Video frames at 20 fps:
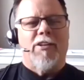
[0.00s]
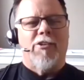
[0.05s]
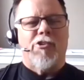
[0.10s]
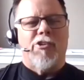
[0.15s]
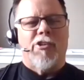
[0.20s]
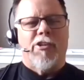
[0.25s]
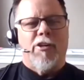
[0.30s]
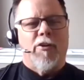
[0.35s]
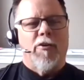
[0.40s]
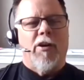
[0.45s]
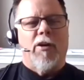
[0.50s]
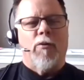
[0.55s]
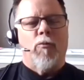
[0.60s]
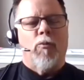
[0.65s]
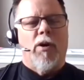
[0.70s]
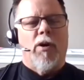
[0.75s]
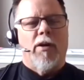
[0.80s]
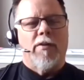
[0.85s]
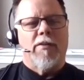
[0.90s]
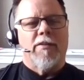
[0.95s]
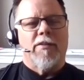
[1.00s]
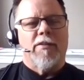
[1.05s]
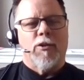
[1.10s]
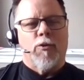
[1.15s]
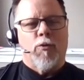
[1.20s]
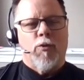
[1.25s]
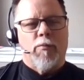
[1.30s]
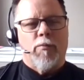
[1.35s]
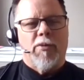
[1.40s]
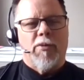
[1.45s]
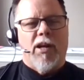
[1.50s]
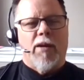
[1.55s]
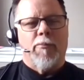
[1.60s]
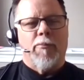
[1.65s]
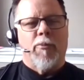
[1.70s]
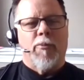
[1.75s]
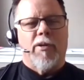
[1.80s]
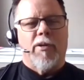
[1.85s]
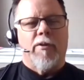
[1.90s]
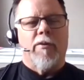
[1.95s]
engineer. I want the equipment
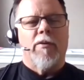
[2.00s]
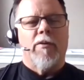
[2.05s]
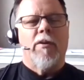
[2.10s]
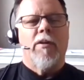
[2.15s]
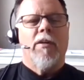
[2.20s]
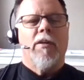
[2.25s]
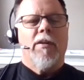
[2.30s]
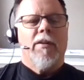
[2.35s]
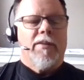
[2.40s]
operator,